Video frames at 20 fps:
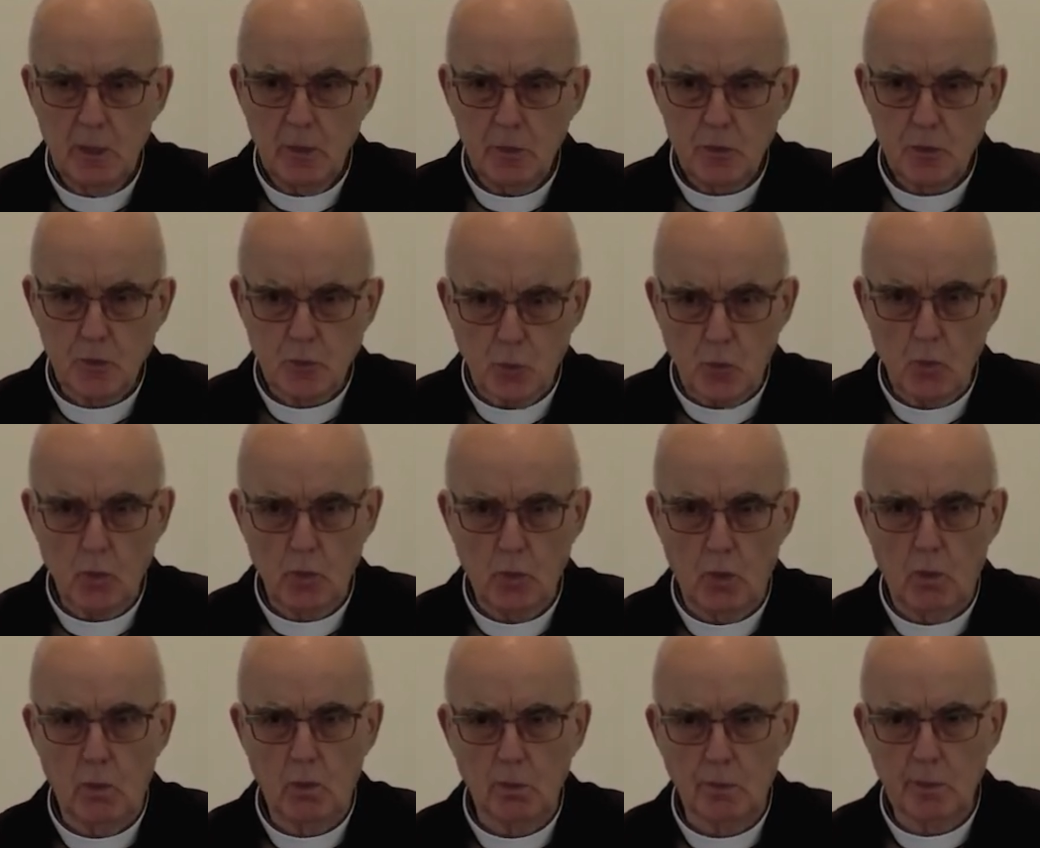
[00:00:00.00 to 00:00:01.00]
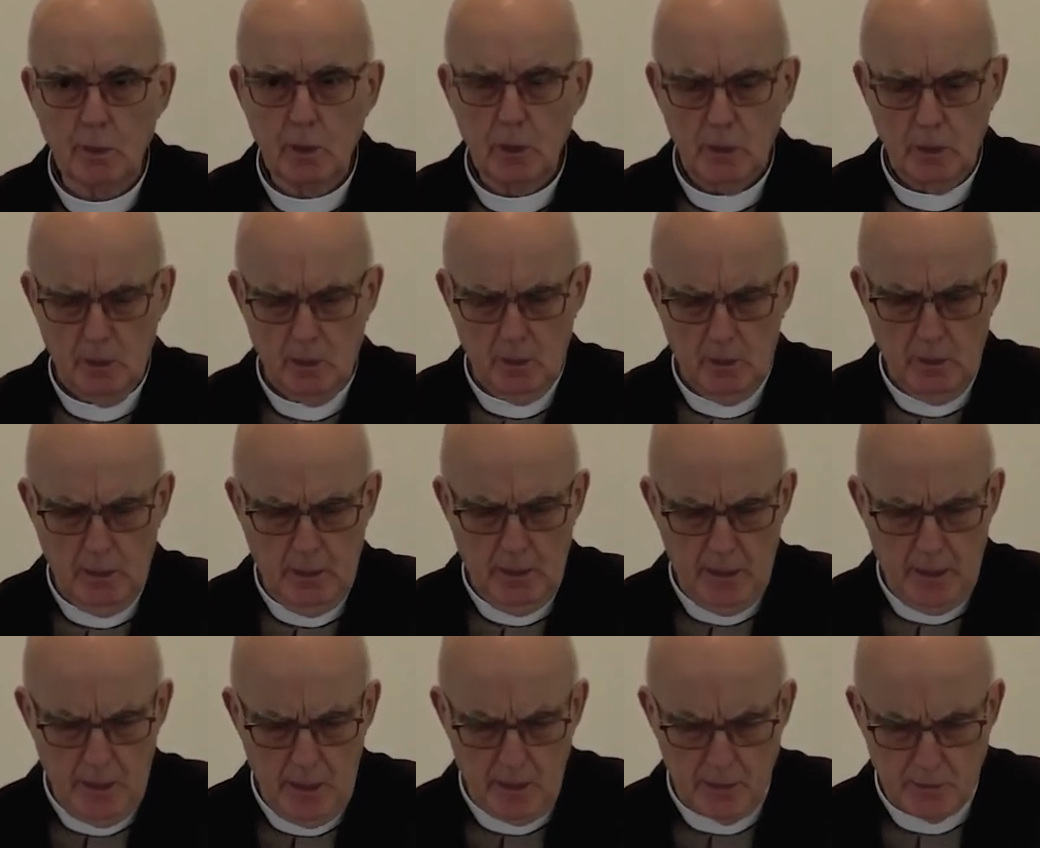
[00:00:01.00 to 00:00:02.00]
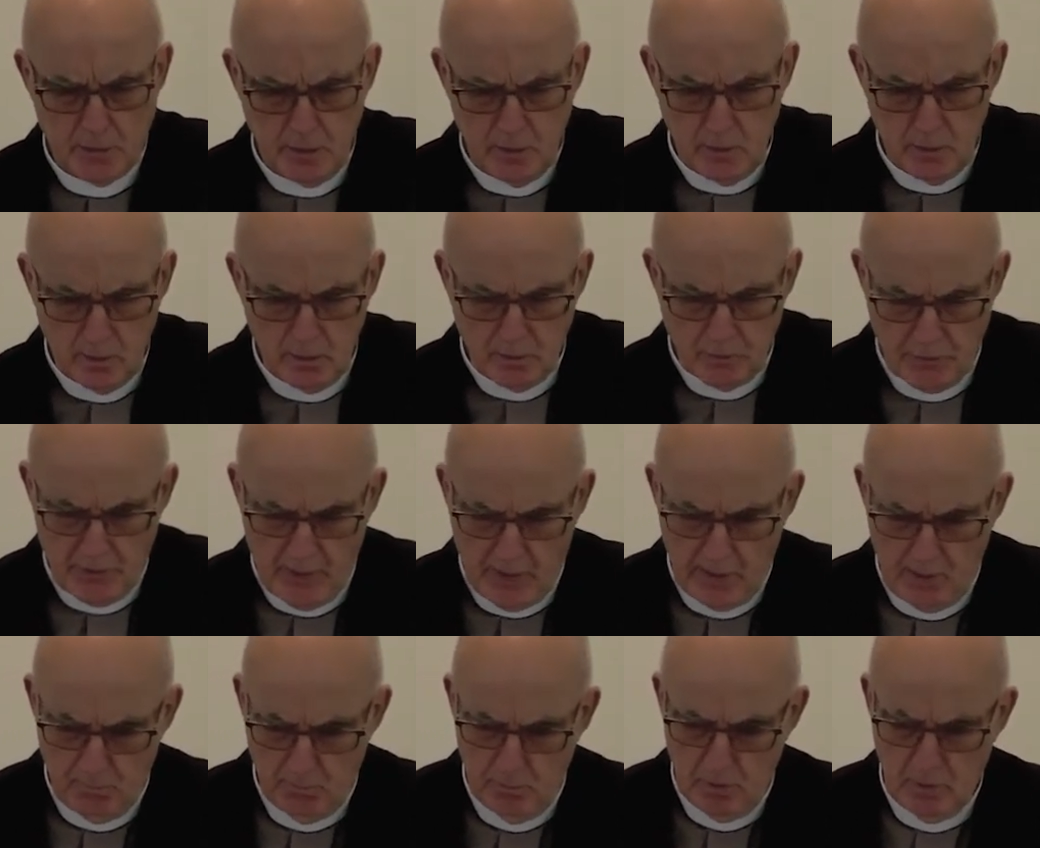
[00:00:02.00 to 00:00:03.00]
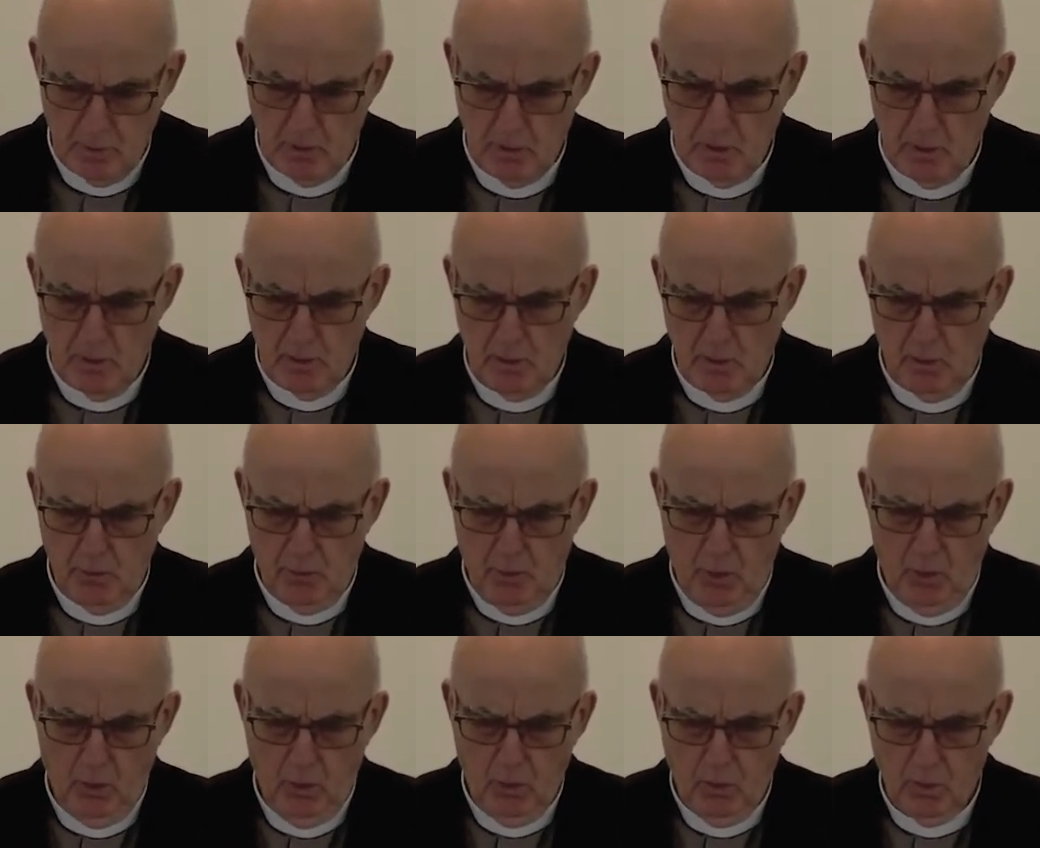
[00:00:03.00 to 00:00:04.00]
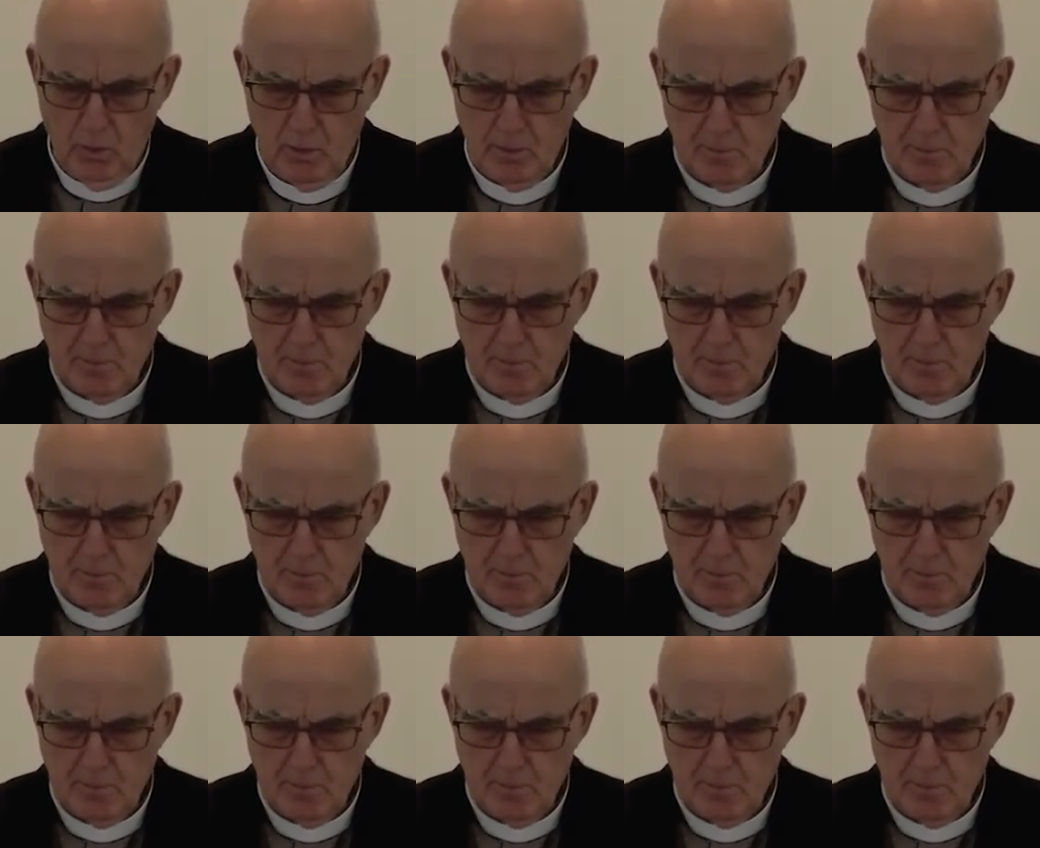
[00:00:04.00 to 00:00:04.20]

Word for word: so called hate crime law.